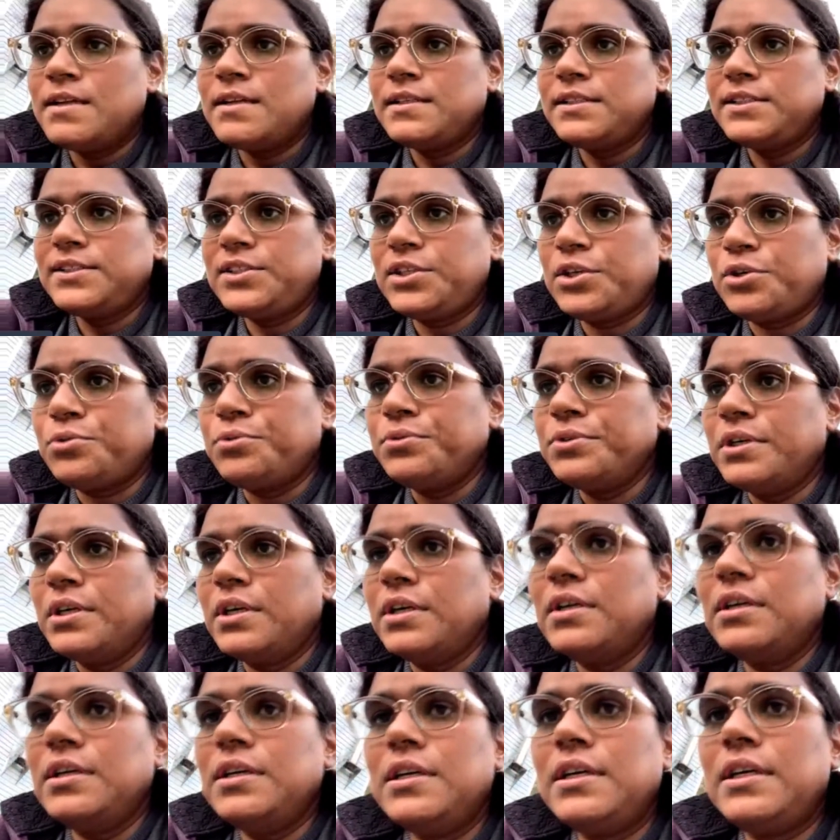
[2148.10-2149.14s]
So
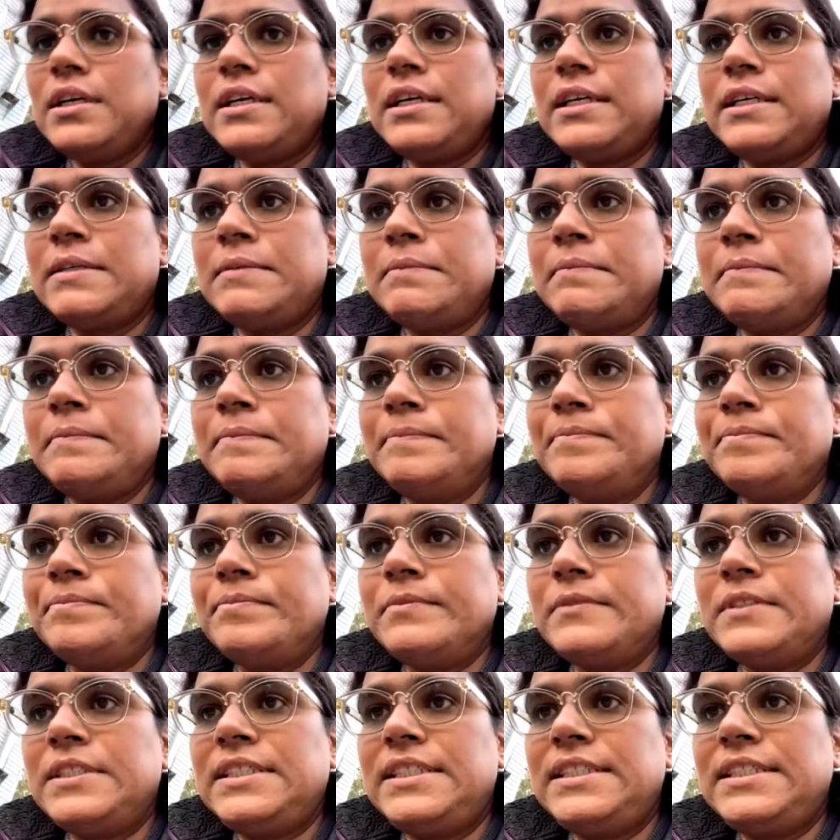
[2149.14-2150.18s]
um,
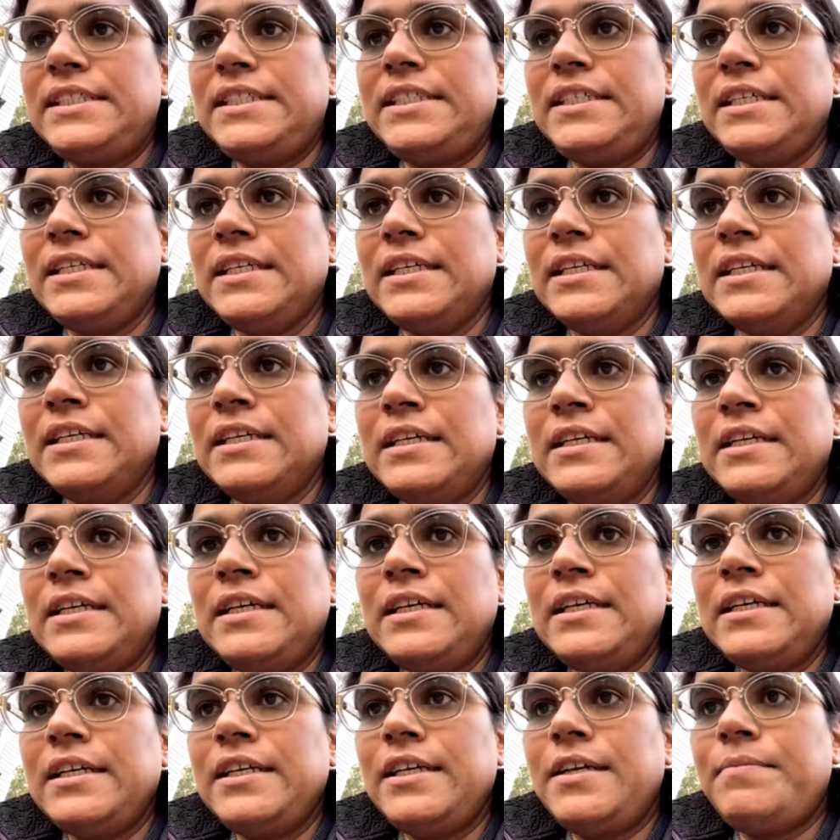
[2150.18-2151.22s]
let's see.
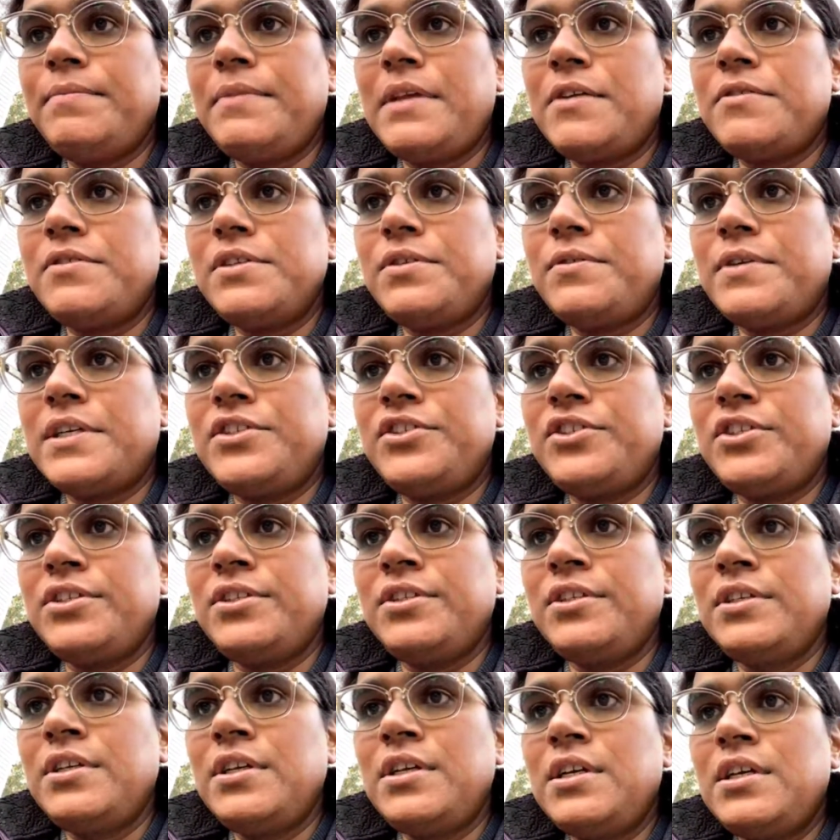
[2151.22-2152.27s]
Yep, that was a
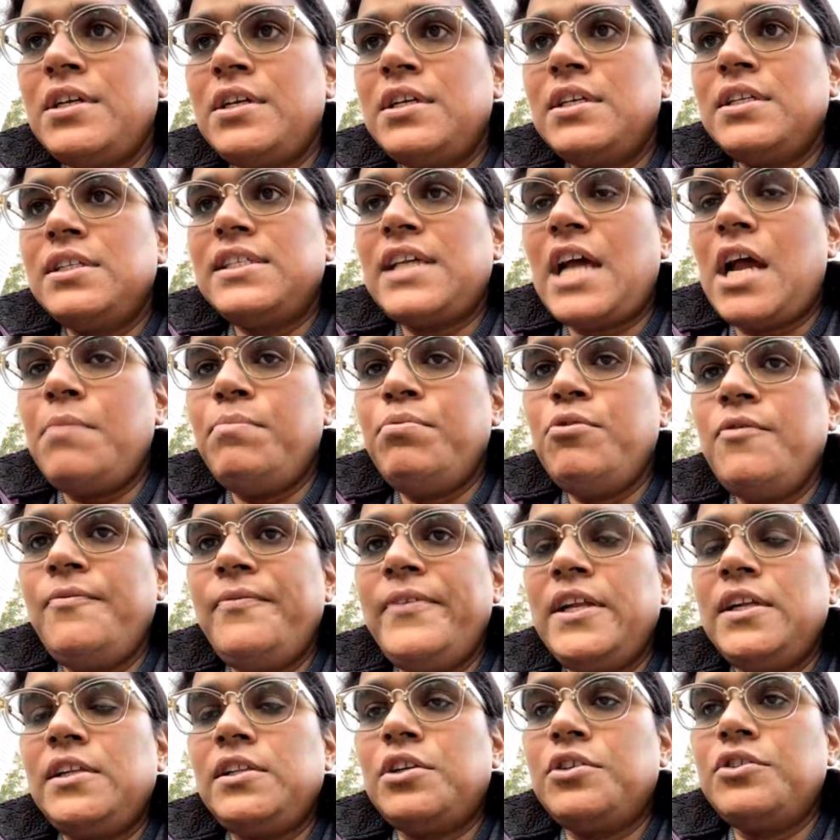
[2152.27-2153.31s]
question.
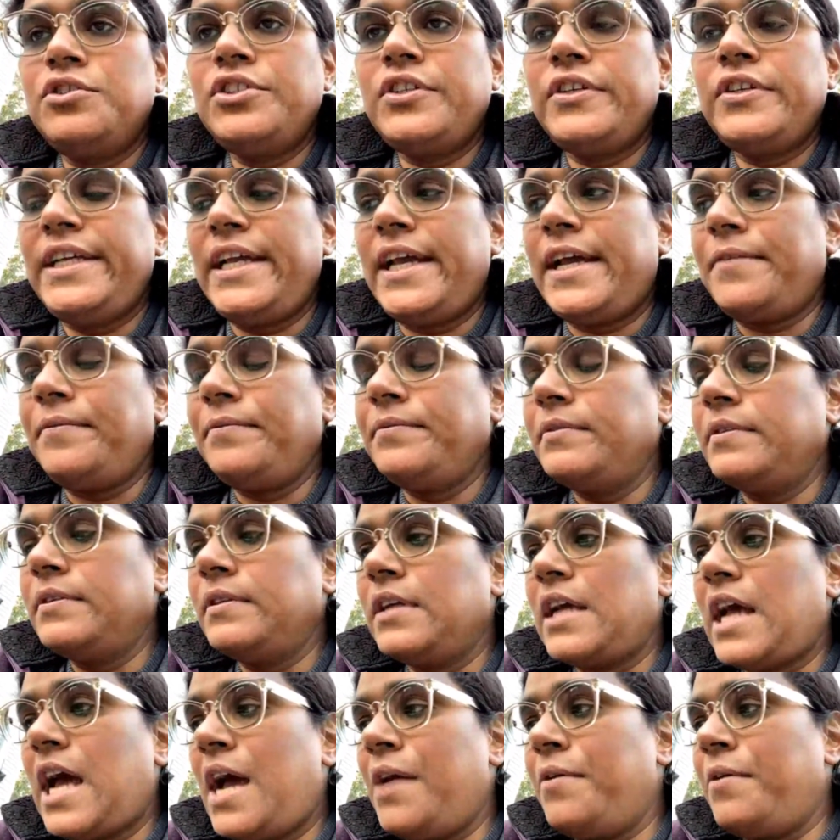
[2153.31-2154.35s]
Soundproof enclosure, yeah.
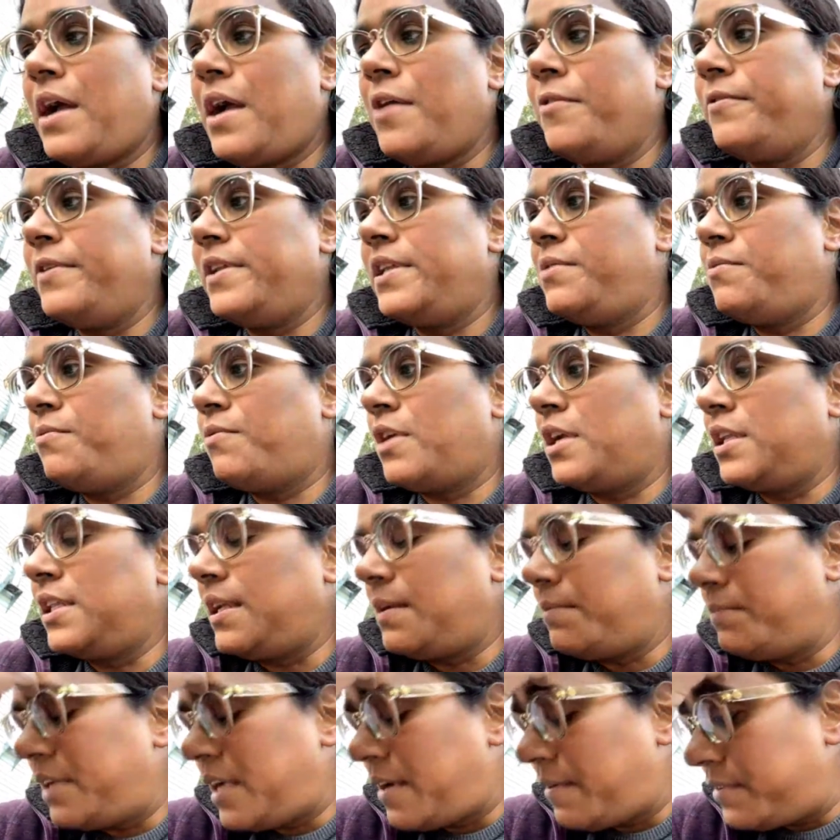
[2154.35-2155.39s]
I, I really want
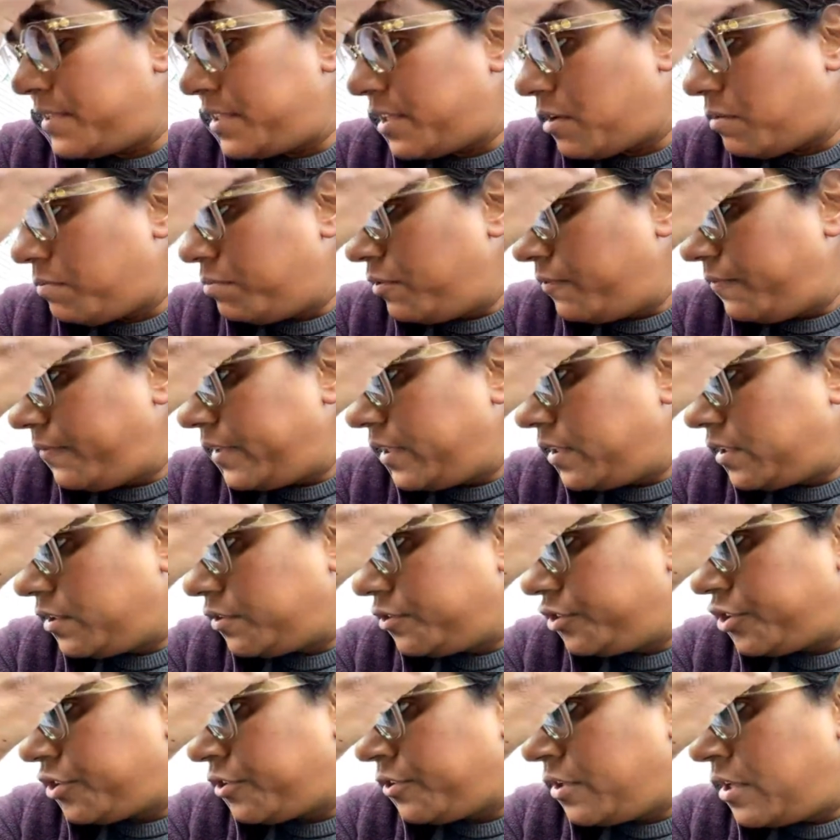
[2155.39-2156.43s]
them to have a soundproof
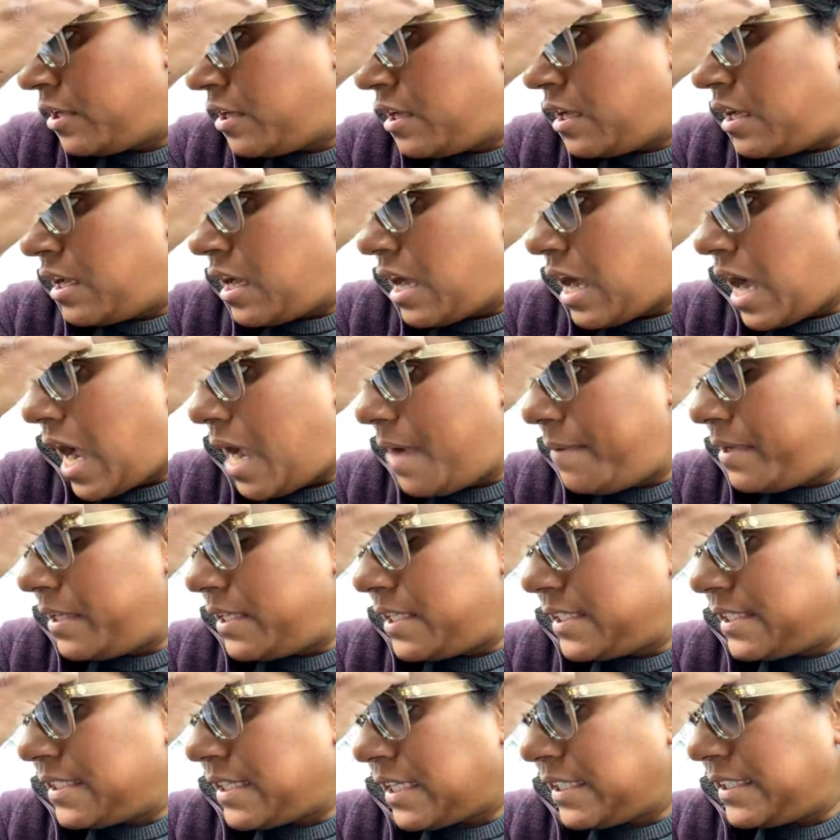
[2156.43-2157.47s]
enclosure. I've
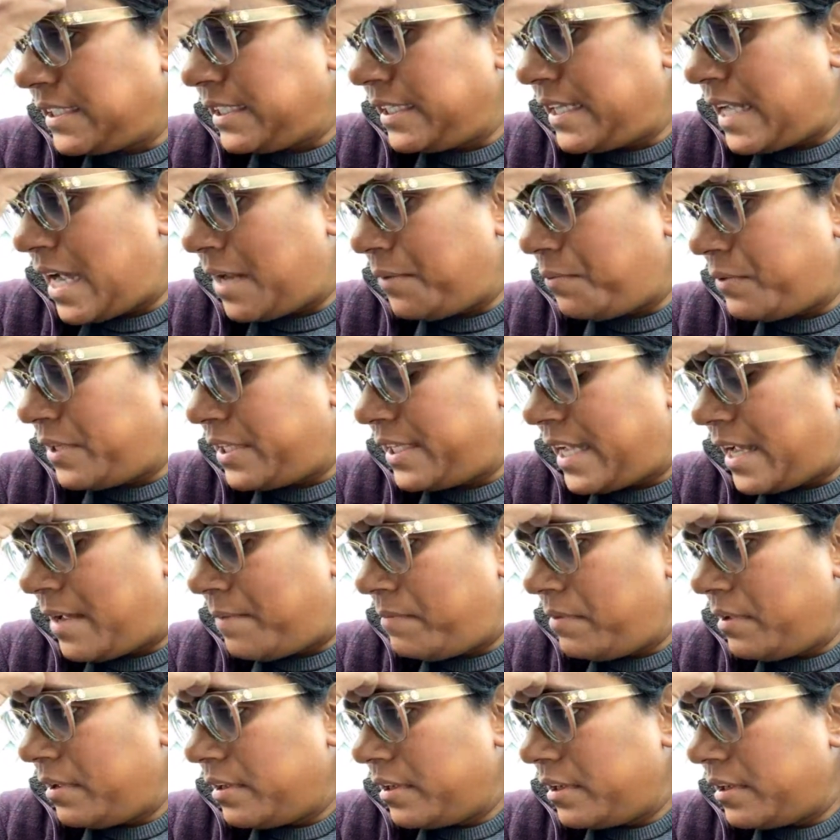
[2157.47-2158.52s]
been discussing that with
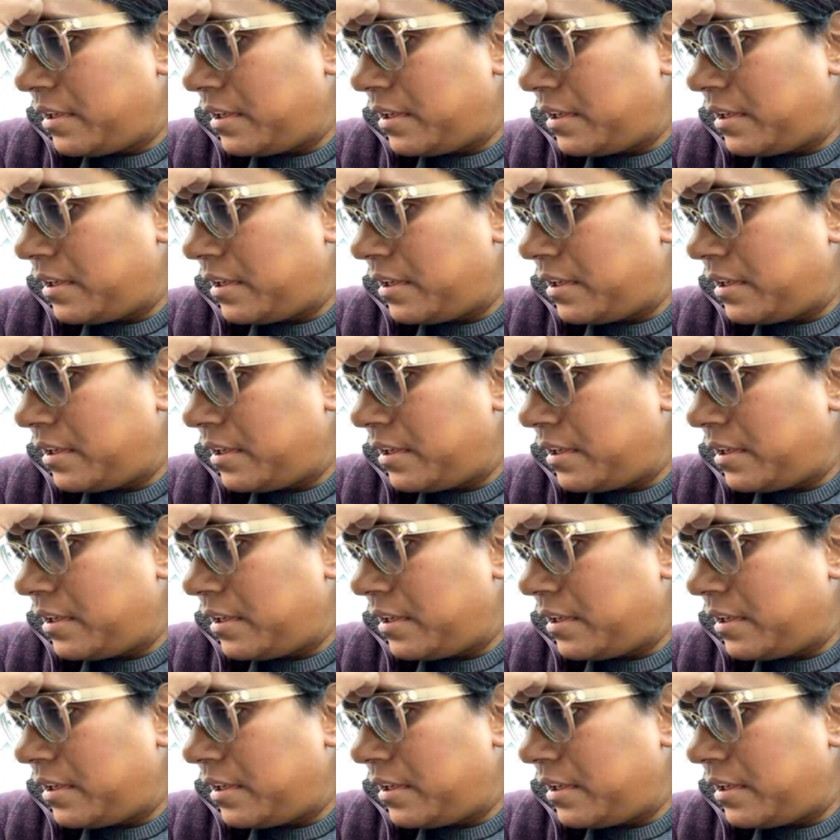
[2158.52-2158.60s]
them.